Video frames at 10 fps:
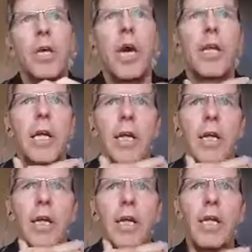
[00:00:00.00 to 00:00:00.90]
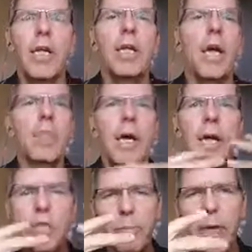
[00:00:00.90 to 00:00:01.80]
gather, and in my
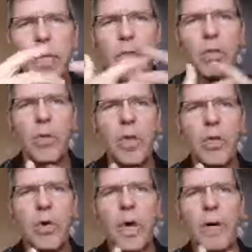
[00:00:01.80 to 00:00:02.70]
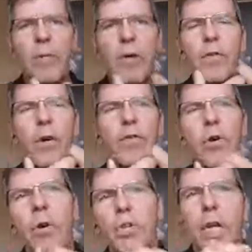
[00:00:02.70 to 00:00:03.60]
experience as well, of
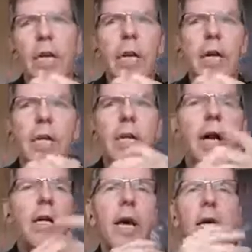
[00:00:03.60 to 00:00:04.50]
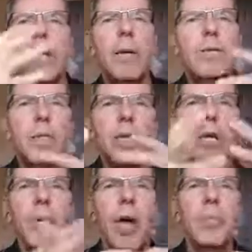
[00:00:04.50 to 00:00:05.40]
course I keep
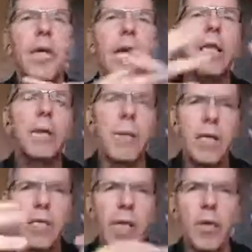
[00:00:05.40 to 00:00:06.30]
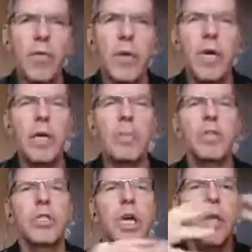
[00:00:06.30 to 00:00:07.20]
upgrading myself, and I keep
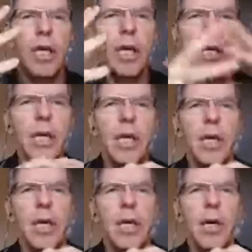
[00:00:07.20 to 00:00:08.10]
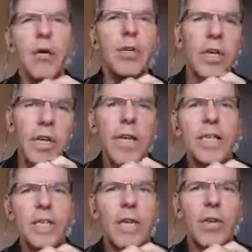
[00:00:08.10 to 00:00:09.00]
studying, and they can hear
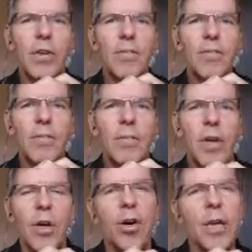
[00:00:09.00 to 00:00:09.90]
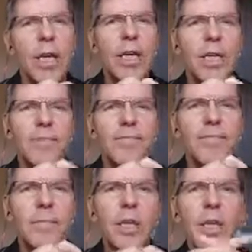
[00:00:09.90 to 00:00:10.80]
the jingle. Okay, then
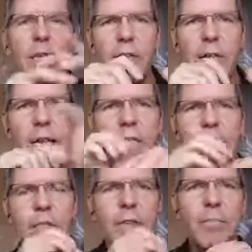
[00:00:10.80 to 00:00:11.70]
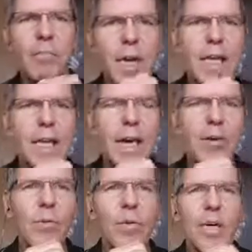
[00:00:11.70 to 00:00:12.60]
the next break
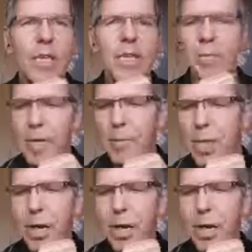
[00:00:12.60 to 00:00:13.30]
I will actually maybe